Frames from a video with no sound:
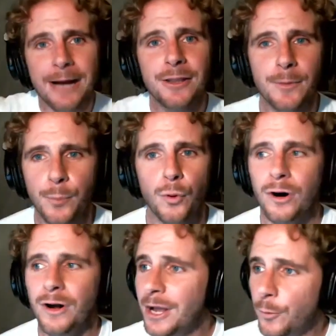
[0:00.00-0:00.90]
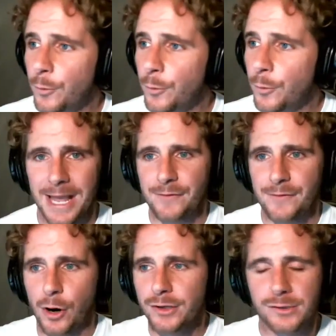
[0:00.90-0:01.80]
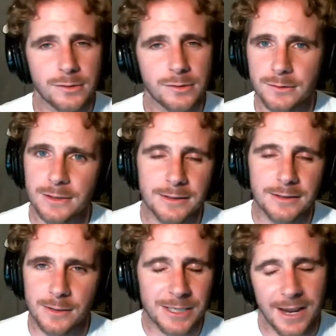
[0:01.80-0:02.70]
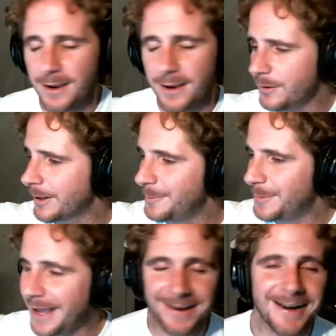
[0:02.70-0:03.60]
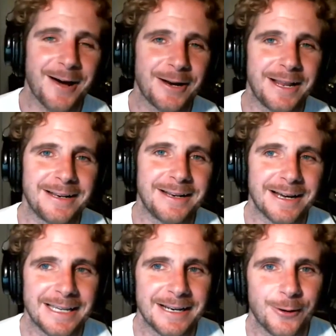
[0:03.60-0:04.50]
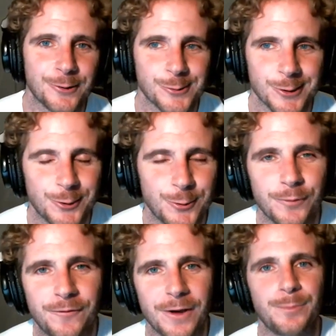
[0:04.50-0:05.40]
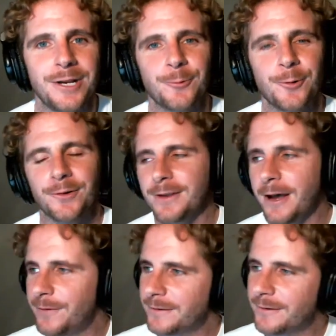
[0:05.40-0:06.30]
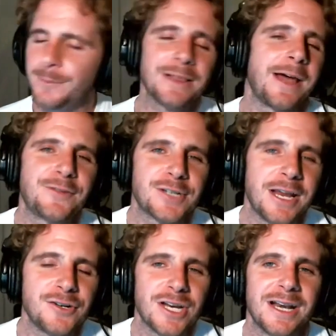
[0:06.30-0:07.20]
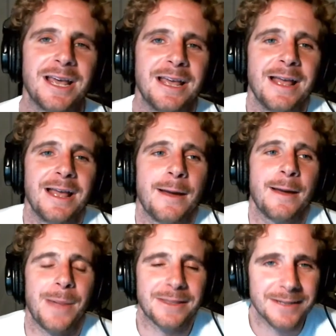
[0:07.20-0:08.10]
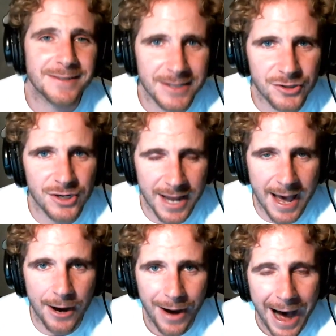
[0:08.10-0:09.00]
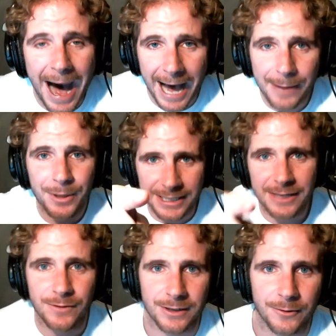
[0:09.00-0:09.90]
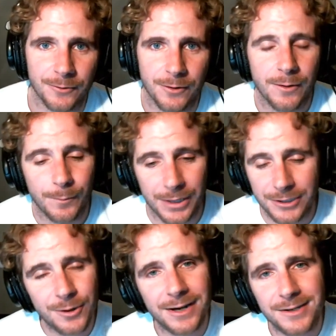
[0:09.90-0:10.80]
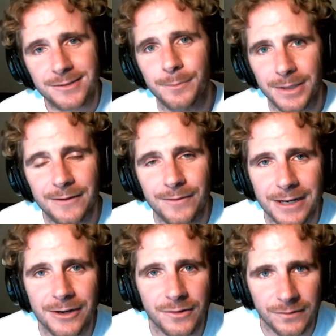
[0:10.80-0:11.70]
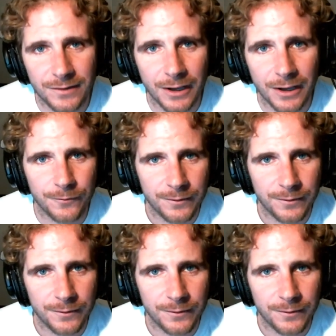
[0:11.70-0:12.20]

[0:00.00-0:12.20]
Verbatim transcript: out in the pool. We're going to be having all sorts of, it's going to be catered, we're going to be hanging out and uh, getting all sorts of cool, fun B roll stuff. It's going to be life changing. Make the decision now. I believe in you. But you got to start believing in yourself.